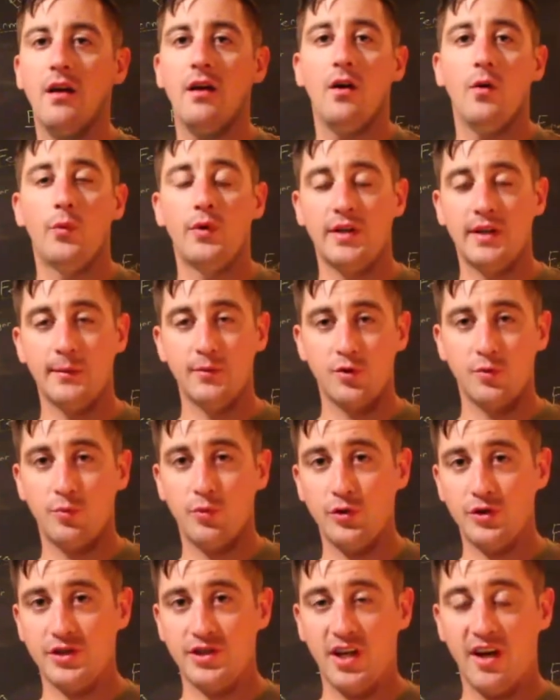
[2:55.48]
When it comes to
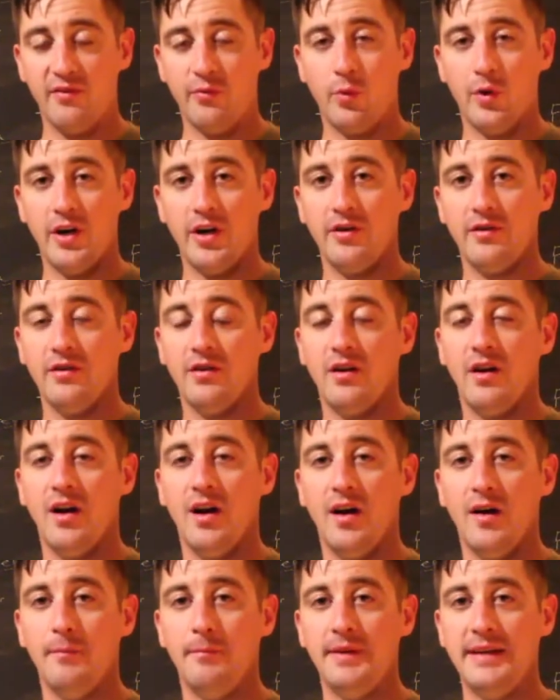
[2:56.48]
brewing software,
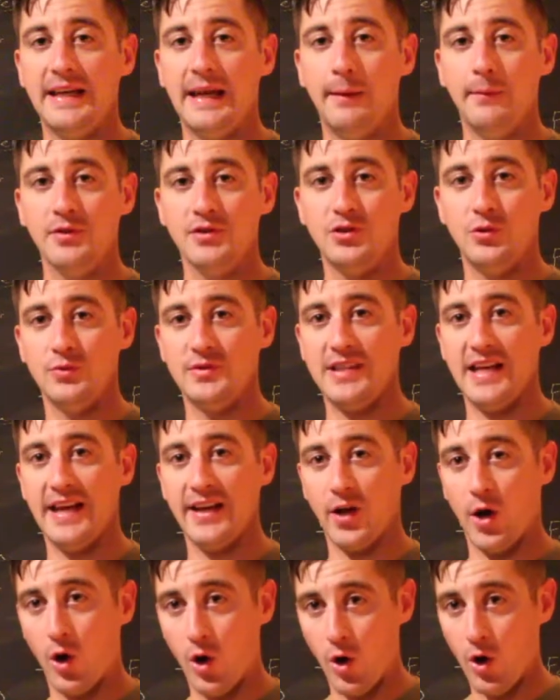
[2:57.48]
being able to
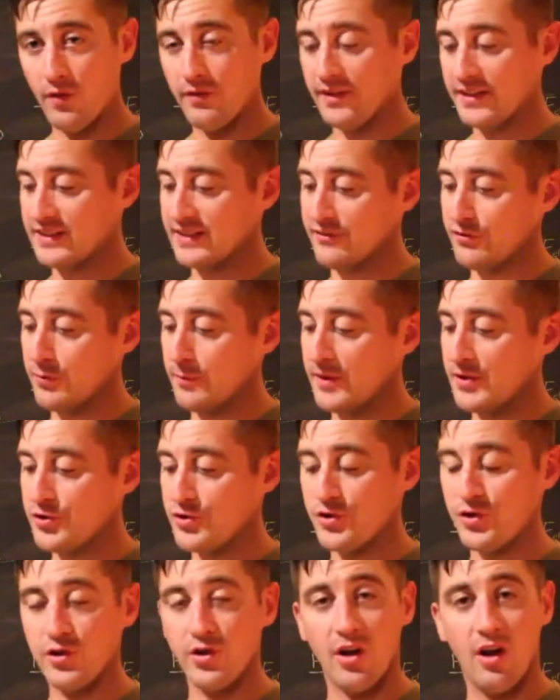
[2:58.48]
take all this
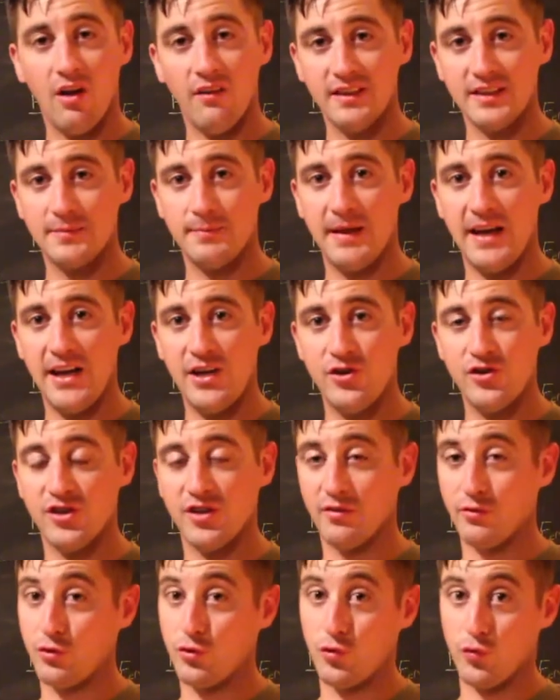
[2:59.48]
information here and all these pages
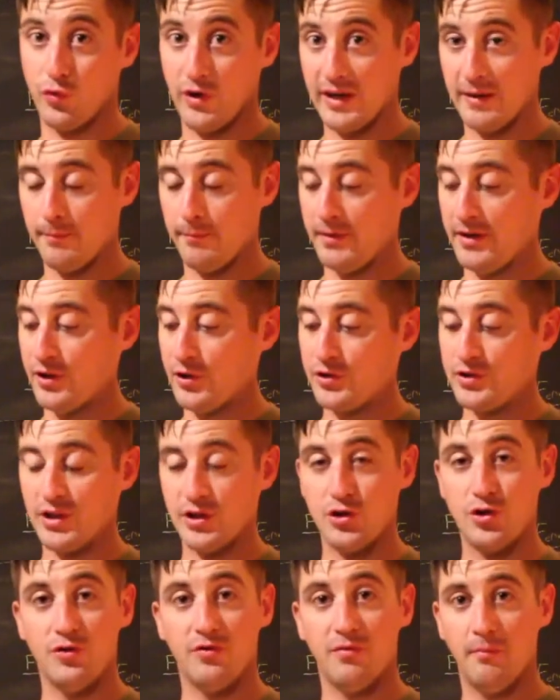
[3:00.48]
of great beers
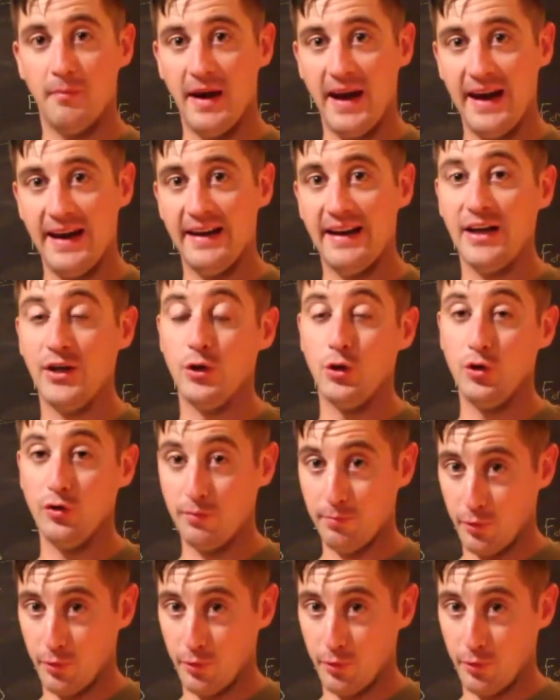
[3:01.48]
that you've made and you've